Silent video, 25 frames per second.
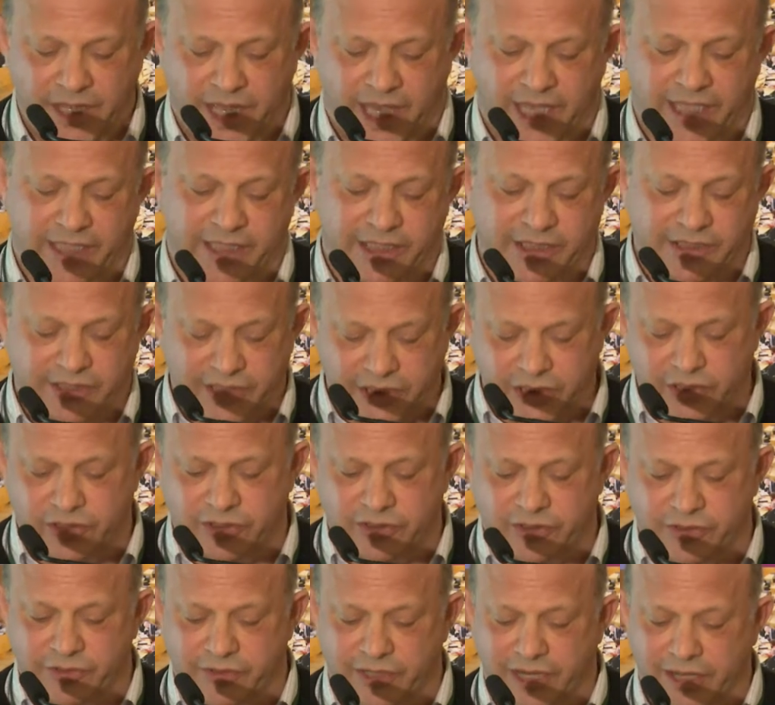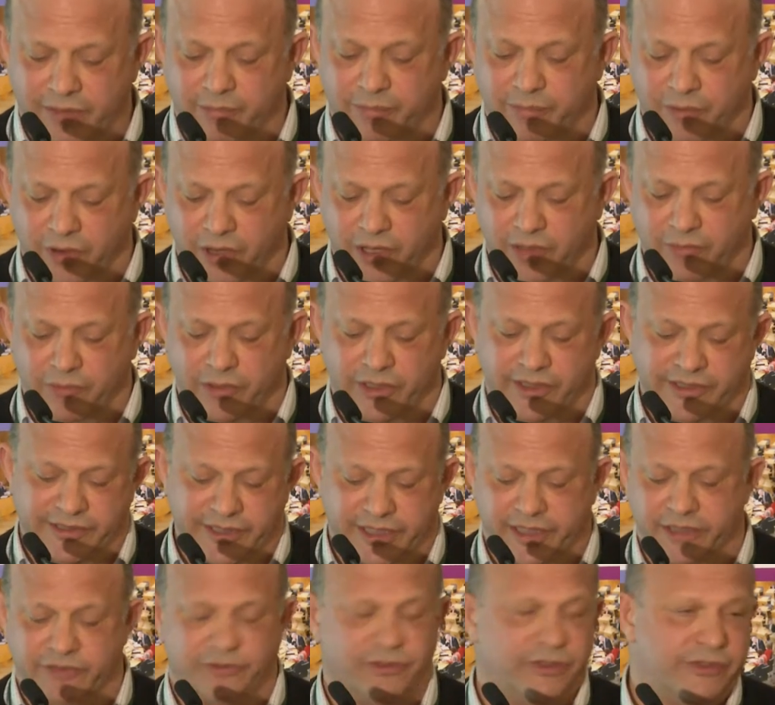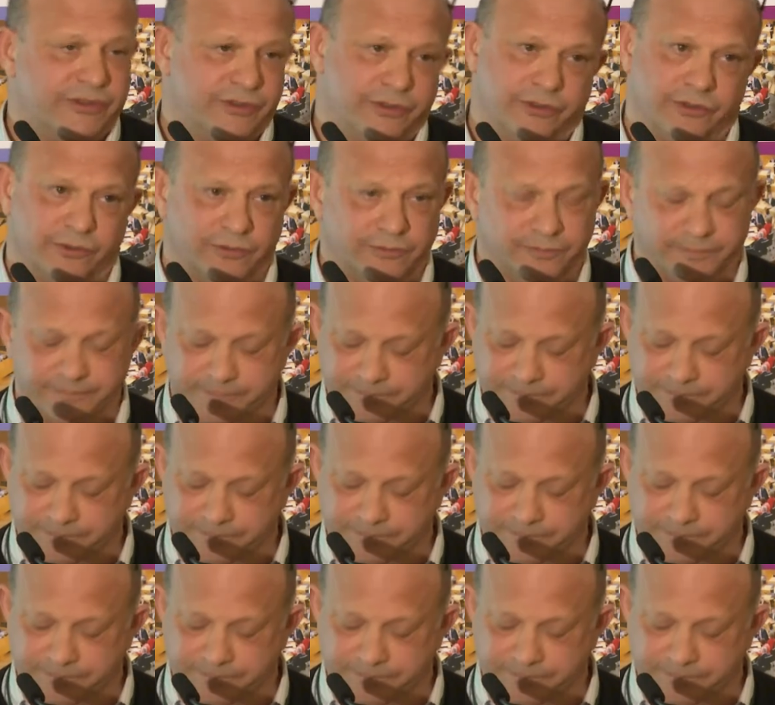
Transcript: and continues throughout primary and secondary school.